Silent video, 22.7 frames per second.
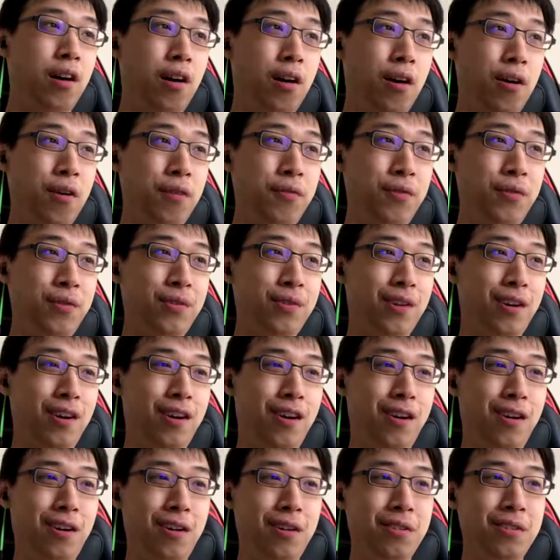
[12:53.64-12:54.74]

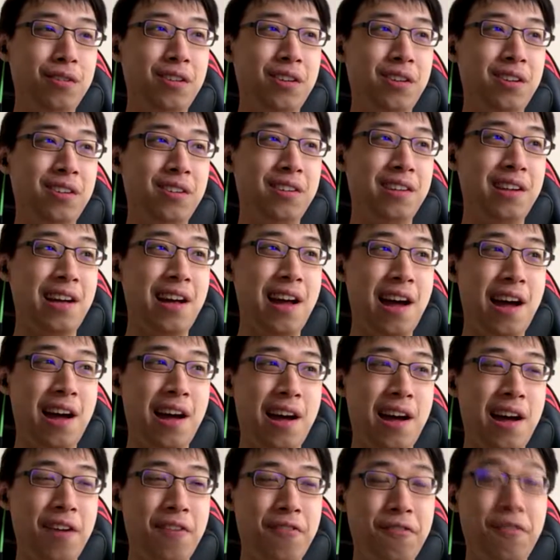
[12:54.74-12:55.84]
Overall, though,
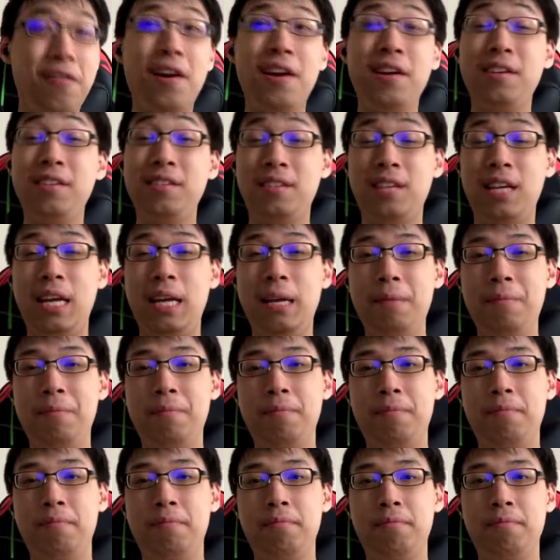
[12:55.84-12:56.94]
I find this game
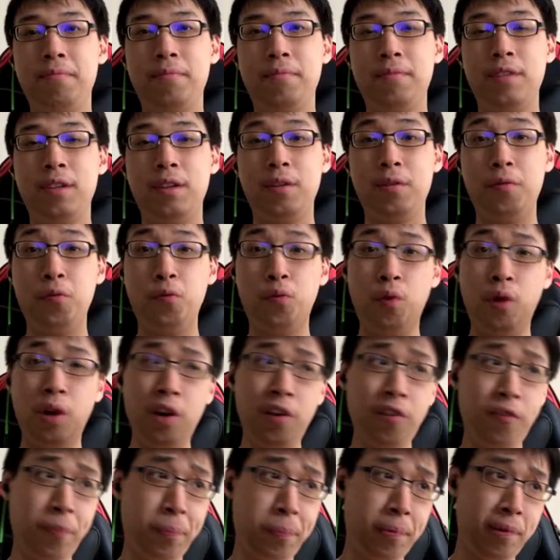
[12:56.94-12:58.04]

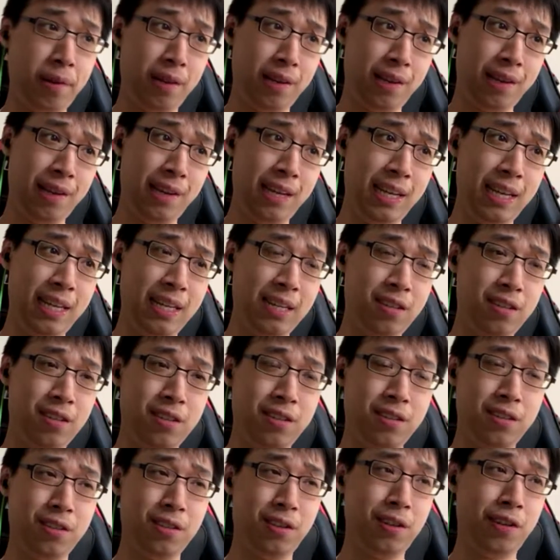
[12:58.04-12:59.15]
worth playing
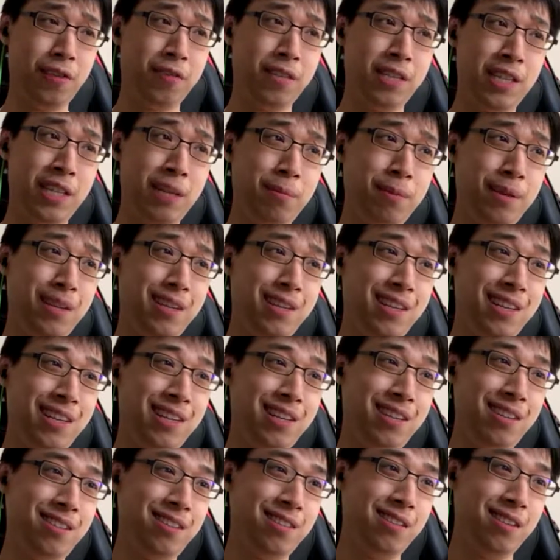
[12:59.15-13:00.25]
on the off time, I
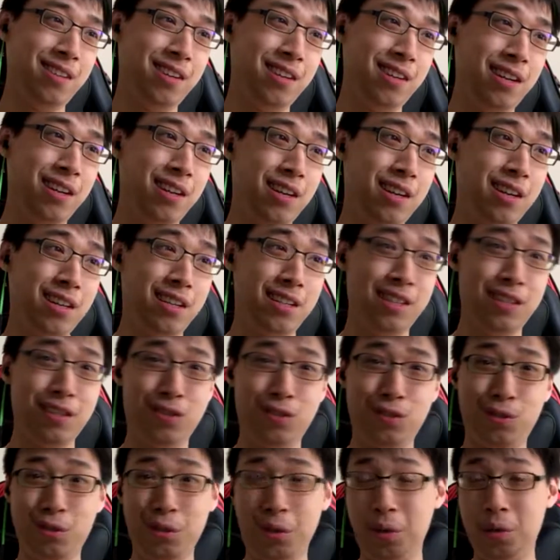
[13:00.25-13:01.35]
guess. The
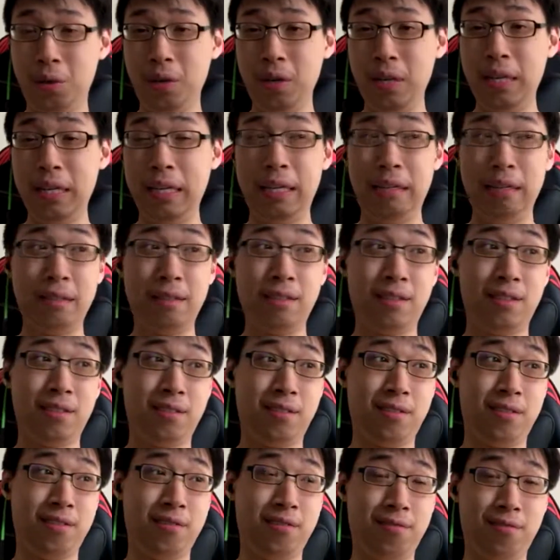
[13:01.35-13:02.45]
story
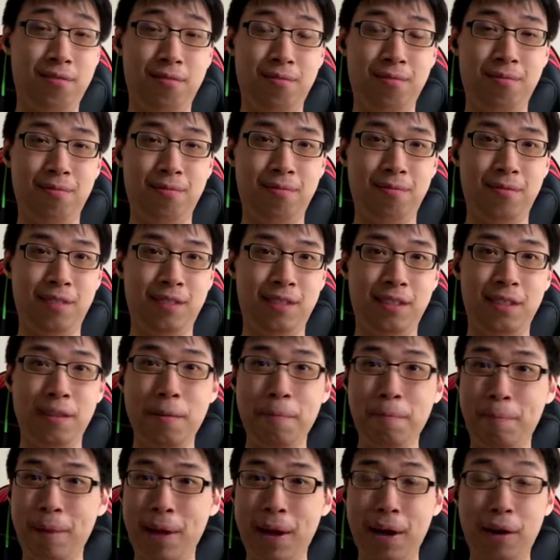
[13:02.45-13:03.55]
is
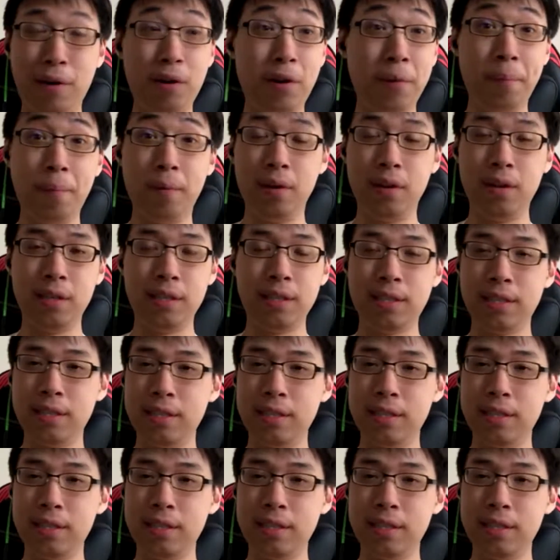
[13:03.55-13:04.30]
bearable. That's